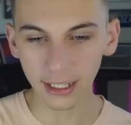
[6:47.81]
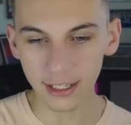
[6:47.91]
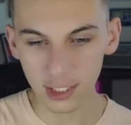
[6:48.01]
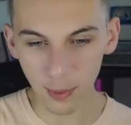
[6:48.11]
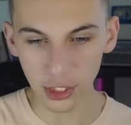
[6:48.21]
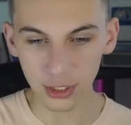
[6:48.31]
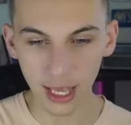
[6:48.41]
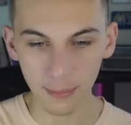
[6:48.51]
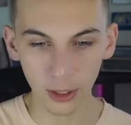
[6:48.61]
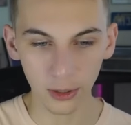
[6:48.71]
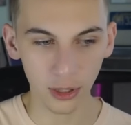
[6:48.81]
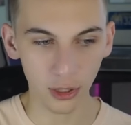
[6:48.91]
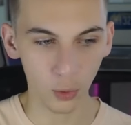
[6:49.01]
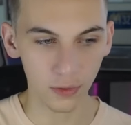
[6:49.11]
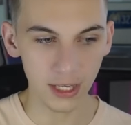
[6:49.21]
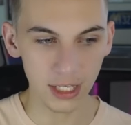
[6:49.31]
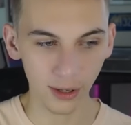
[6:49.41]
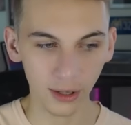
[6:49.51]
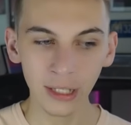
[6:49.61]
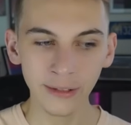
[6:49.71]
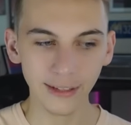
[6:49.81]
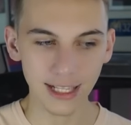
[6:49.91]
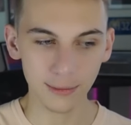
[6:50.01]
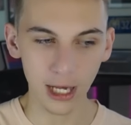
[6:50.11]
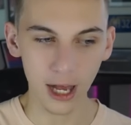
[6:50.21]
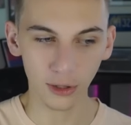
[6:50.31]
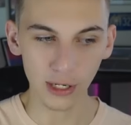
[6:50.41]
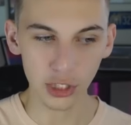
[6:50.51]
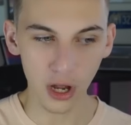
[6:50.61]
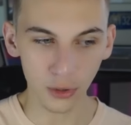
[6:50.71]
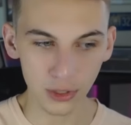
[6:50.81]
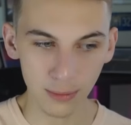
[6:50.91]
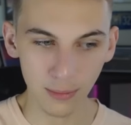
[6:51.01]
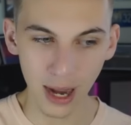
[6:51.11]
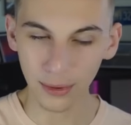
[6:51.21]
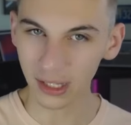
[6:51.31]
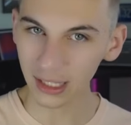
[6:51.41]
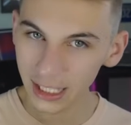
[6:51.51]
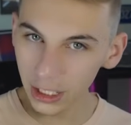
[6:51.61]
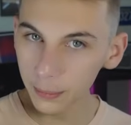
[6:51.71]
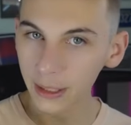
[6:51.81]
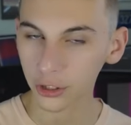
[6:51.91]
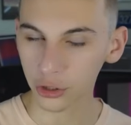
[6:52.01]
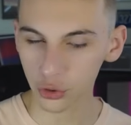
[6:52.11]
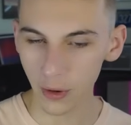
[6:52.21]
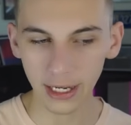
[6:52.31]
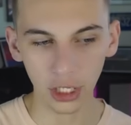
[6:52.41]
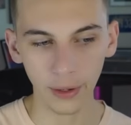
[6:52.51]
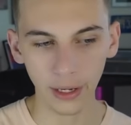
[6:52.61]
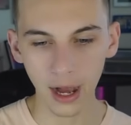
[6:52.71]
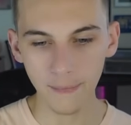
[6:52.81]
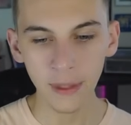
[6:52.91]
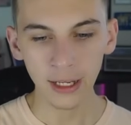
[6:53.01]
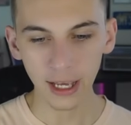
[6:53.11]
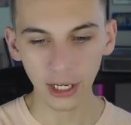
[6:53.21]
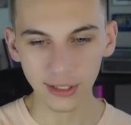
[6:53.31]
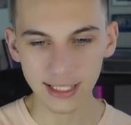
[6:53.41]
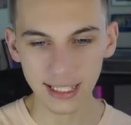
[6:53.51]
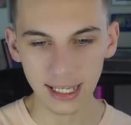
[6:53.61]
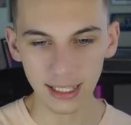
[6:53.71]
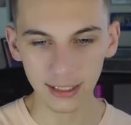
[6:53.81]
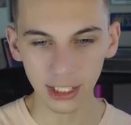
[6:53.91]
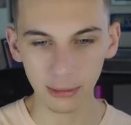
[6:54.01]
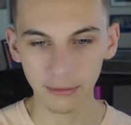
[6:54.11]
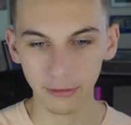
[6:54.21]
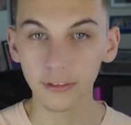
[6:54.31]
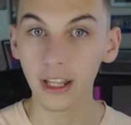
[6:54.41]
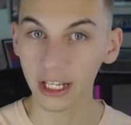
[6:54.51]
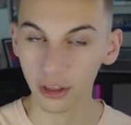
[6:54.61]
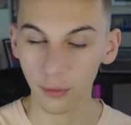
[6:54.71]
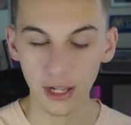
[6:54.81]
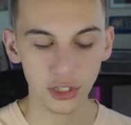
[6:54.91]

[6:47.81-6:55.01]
especially up here in the Northeast where you got some concrete jungles combined with a little bit of training going on, could see a little bit of a flooding threat.